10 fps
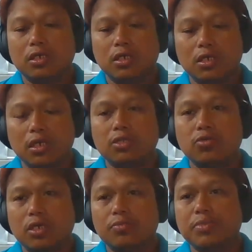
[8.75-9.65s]
I
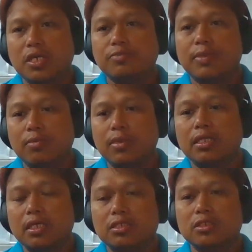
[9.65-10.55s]
took up BS
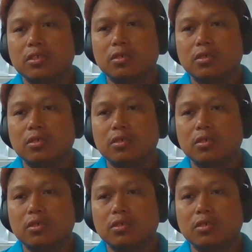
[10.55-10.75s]
Mathematics,